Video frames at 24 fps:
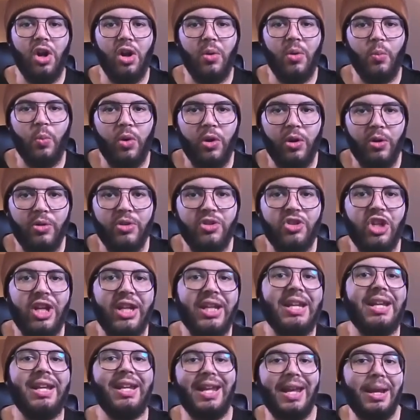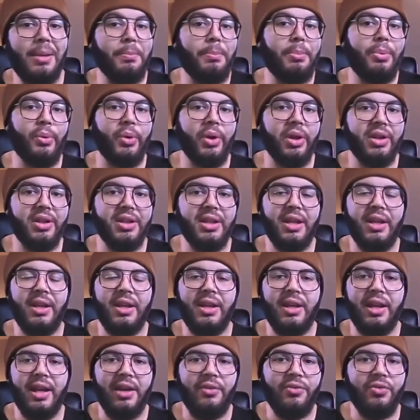we're checking an endpoint
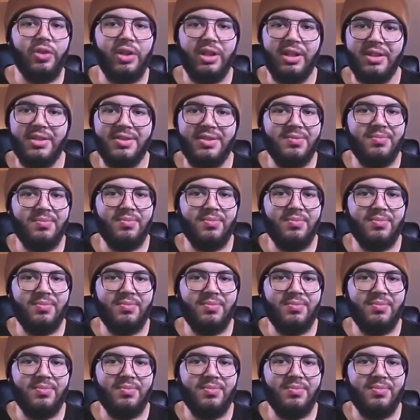every